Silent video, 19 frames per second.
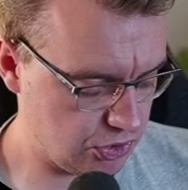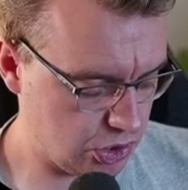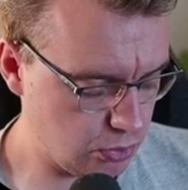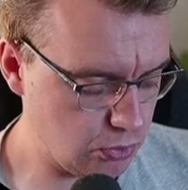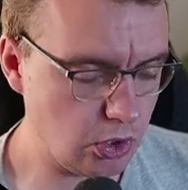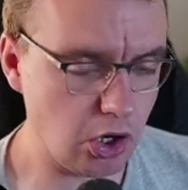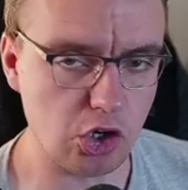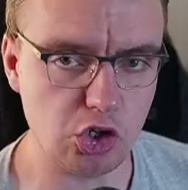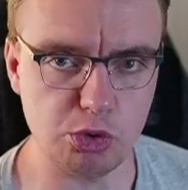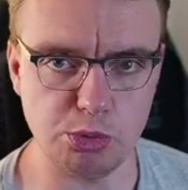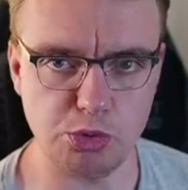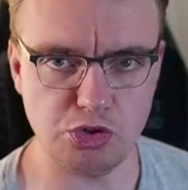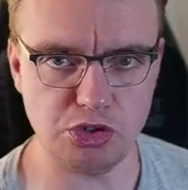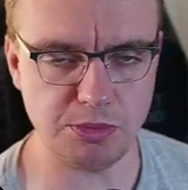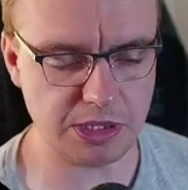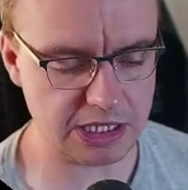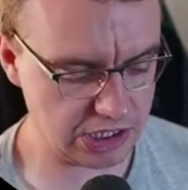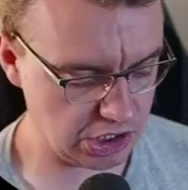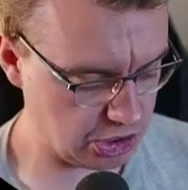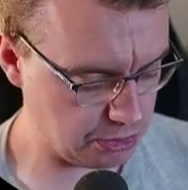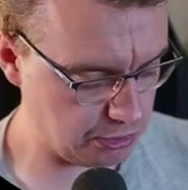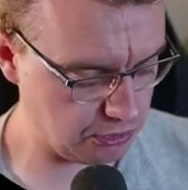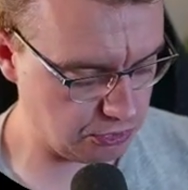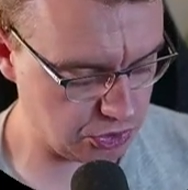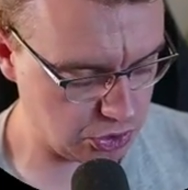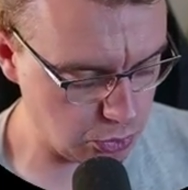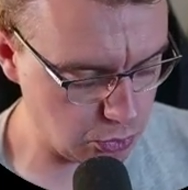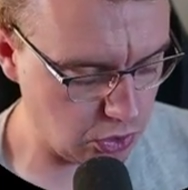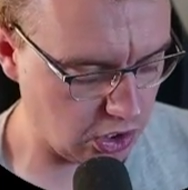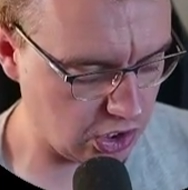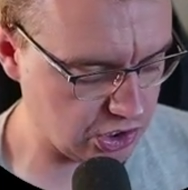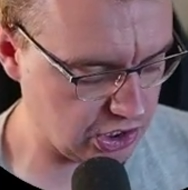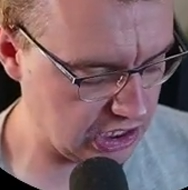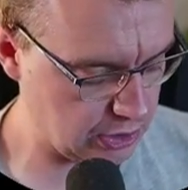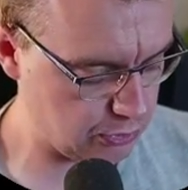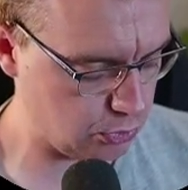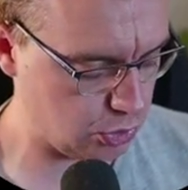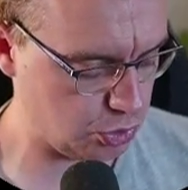still got an upstream system, you've still got a
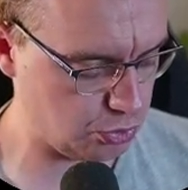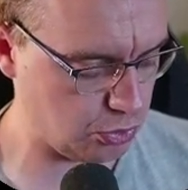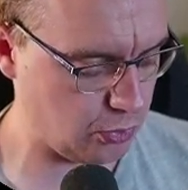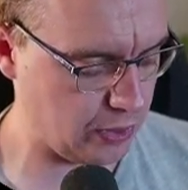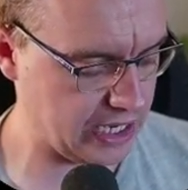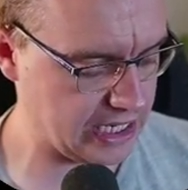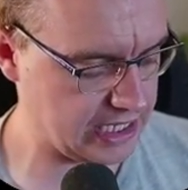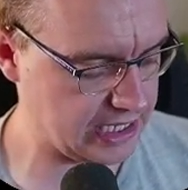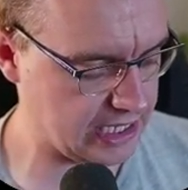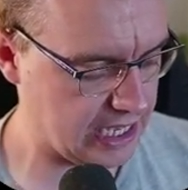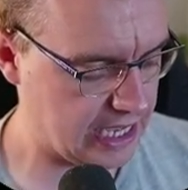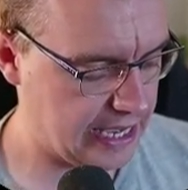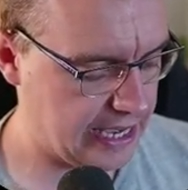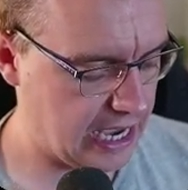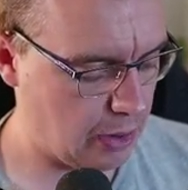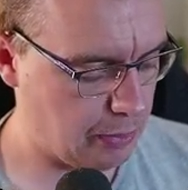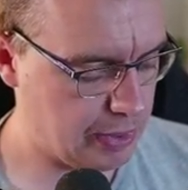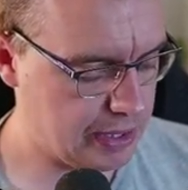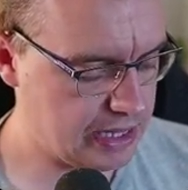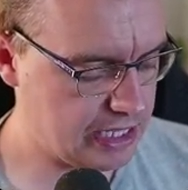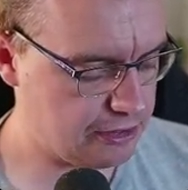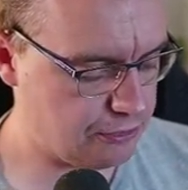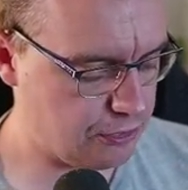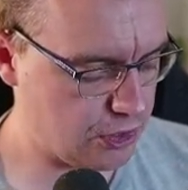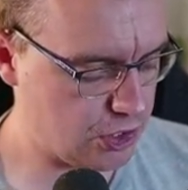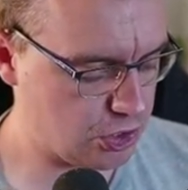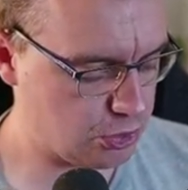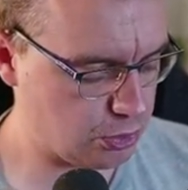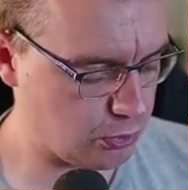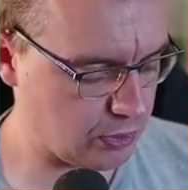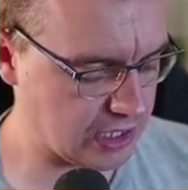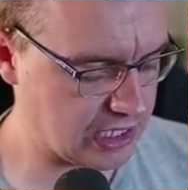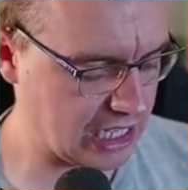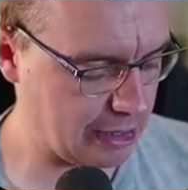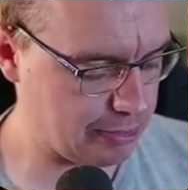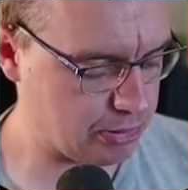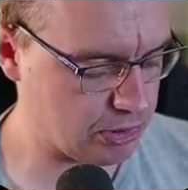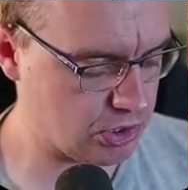synchronous request, and when this first request
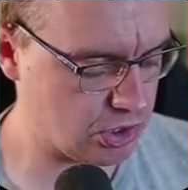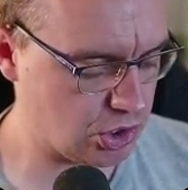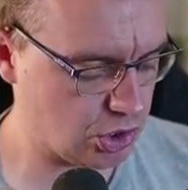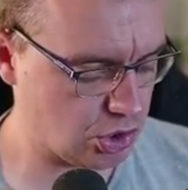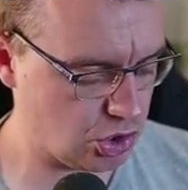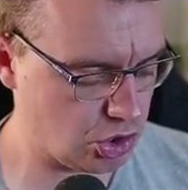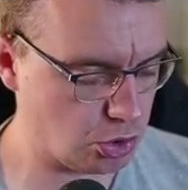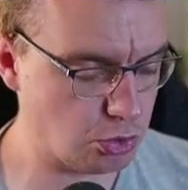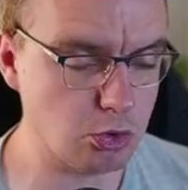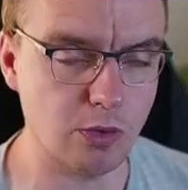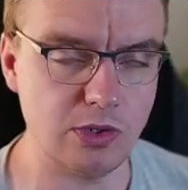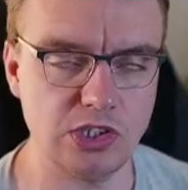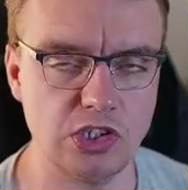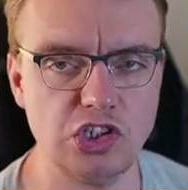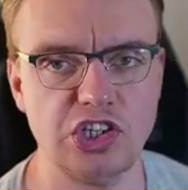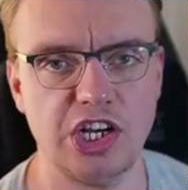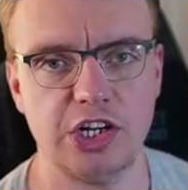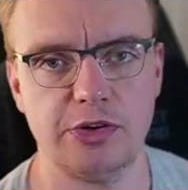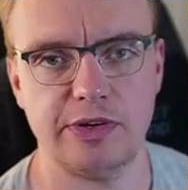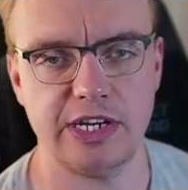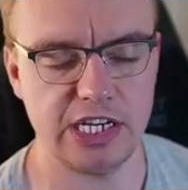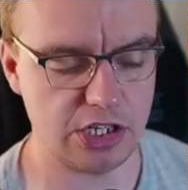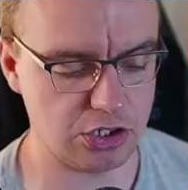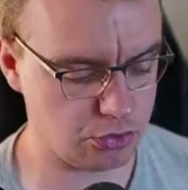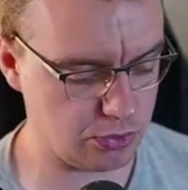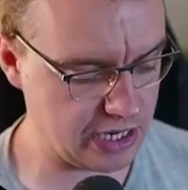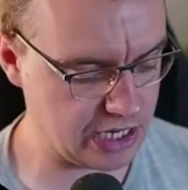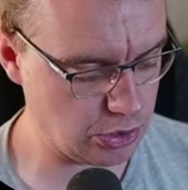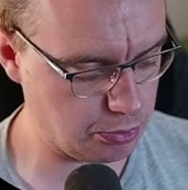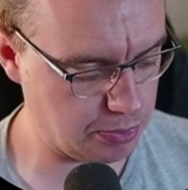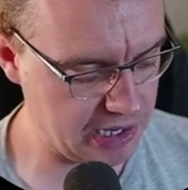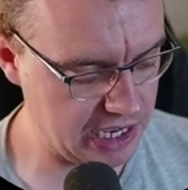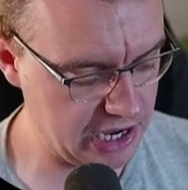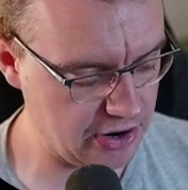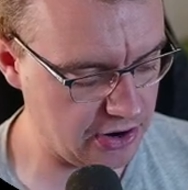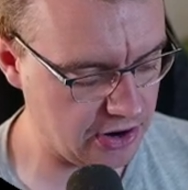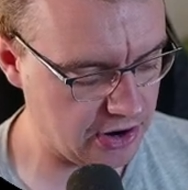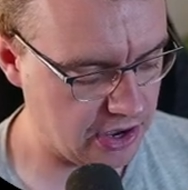happens, you're still going to generate a trace up
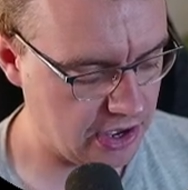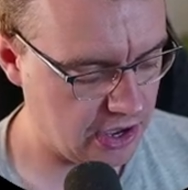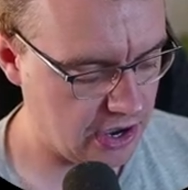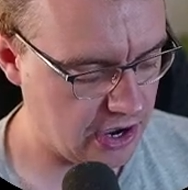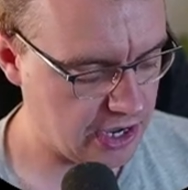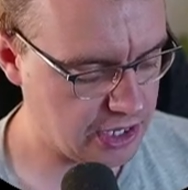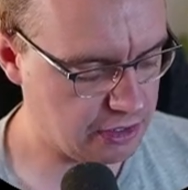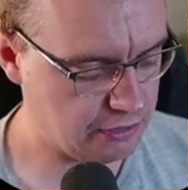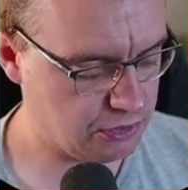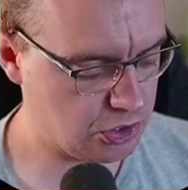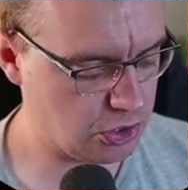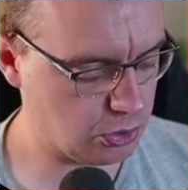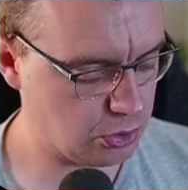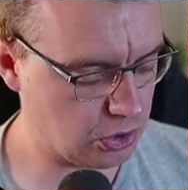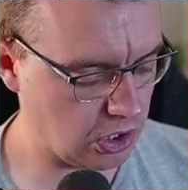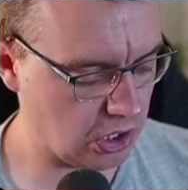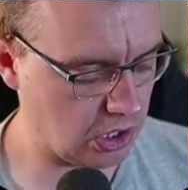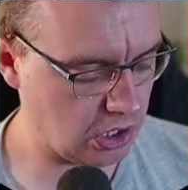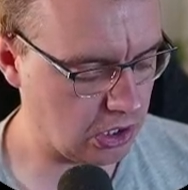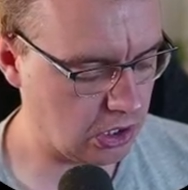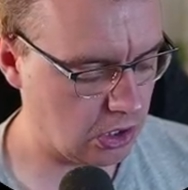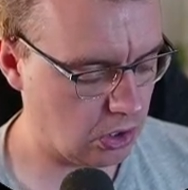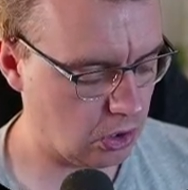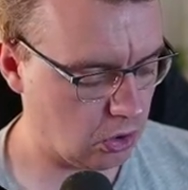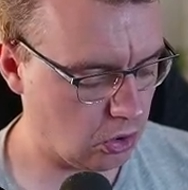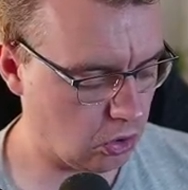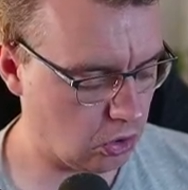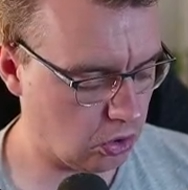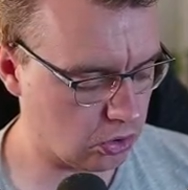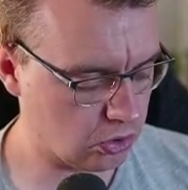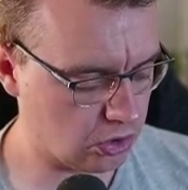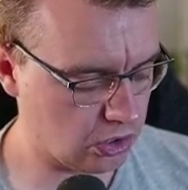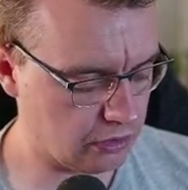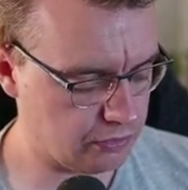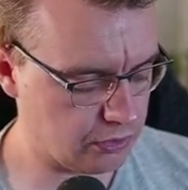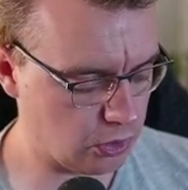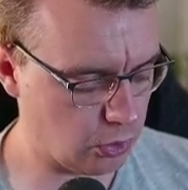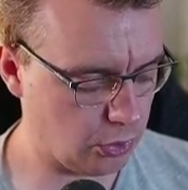here, and you've still got all
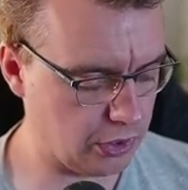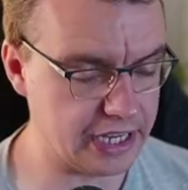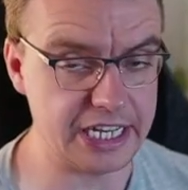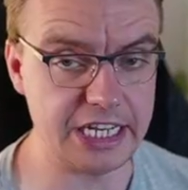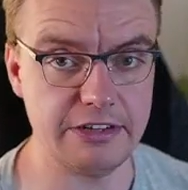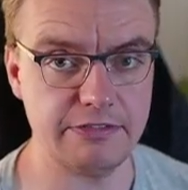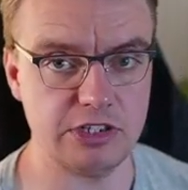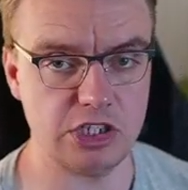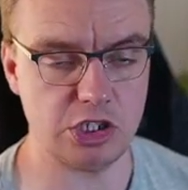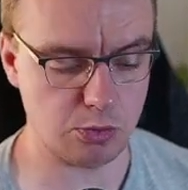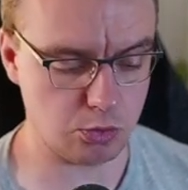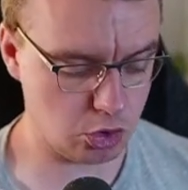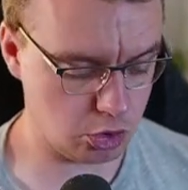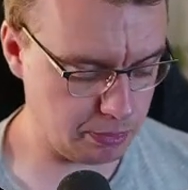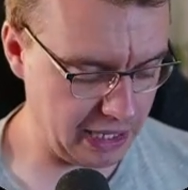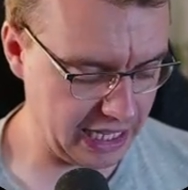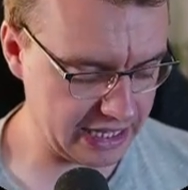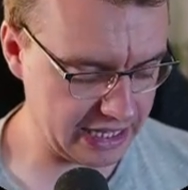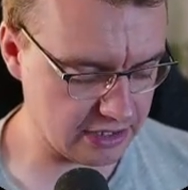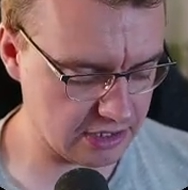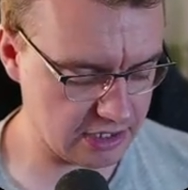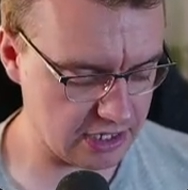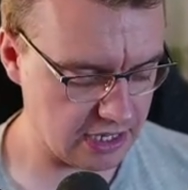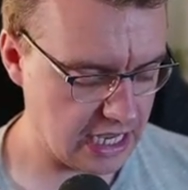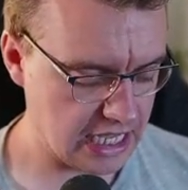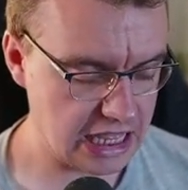of your individual spans.